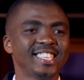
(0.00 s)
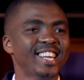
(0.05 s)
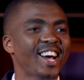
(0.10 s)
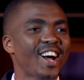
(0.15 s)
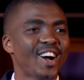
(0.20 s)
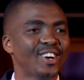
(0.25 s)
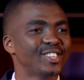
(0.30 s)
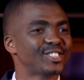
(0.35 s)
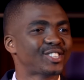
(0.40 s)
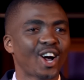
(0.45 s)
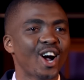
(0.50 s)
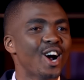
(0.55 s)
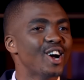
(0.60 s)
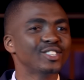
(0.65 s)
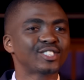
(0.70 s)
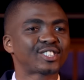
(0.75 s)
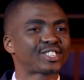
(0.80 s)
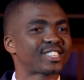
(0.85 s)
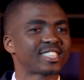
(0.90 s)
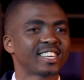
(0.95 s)
no,
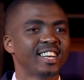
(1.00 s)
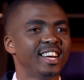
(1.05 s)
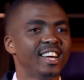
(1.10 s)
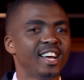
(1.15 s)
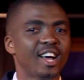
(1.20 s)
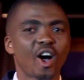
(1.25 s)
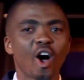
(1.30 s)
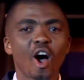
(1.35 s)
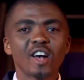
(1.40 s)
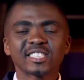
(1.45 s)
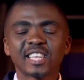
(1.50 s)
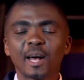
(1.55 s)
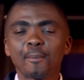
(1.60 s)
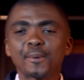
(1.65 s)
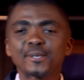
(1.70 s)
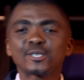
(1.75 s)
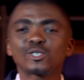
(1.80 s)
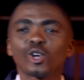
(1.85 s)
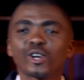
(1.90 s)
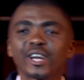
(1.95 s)
don't. Oscar
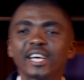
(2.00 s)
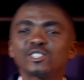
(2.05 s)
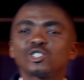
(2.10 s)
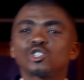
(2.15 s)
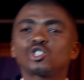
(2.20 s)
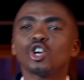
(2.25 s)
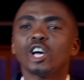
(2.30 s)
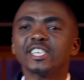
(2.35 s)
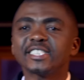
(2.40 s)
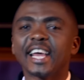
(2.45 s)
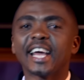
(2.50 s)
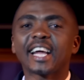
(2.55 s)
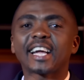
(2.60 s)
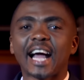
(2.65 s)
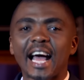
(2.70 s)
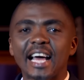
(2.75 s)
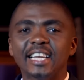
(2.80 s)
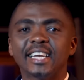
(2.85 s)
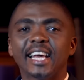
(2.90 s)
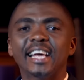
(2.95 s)
Pistorius shot a
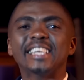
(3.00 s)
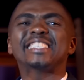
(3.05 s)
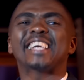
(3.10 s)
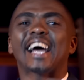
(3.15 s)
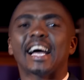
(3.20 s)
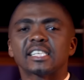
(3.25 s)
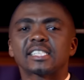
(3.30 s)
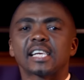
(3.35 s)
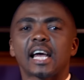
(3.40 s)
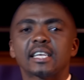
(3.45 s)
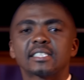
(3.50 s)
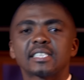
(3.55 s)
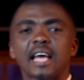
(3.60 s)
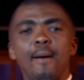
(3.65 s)
gun at Tasha's.